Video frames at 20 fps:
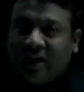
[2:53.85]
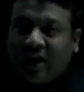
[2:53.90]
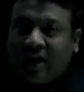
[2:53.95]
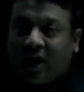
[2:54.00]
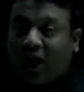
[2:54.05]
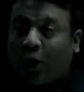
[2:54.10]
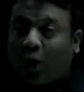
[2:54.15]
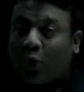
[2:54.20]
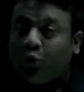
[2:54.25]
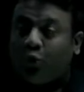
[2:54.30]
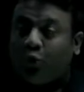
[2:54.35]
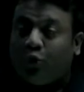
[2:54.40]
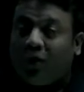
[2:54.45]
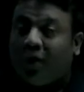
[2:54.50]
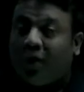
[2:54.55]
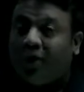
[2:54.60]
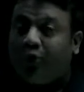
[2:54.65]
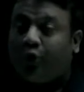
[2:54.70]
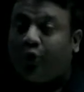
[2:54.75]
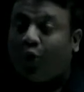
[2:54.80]
How to
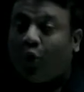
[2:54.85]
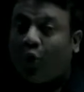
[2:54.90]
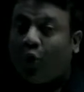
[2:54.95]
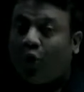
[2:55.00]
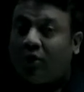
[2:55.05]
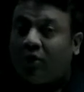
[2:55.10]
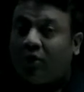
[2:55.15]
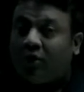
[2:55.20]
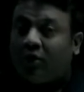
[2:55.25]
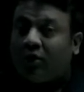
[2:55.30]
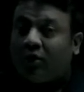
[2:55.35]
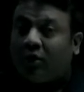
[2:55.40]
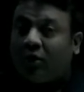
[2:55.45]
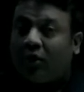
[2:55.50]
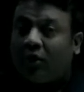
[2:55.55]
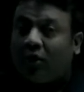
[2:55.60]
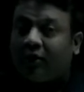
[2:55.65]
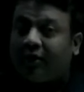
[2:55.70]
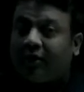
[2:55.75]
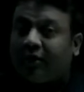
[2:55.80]
control
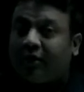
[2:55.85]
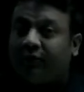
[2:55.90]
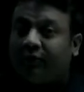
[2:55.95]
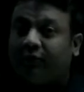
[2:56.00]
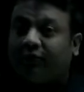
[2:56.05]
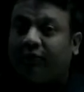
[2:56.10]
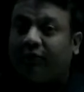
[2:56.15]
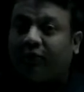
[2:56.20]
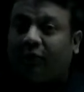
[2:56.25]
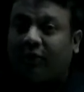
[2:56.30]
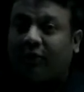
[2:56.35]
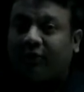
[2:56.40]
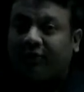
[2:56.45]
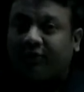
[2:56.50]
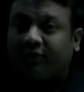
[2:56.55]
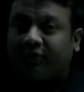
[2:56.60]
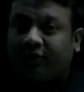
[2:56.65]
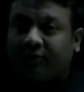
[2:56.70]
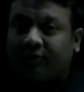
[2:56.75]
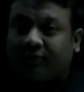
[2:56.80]
or reduce the
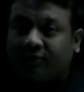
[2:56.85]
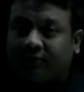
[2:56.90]
cost.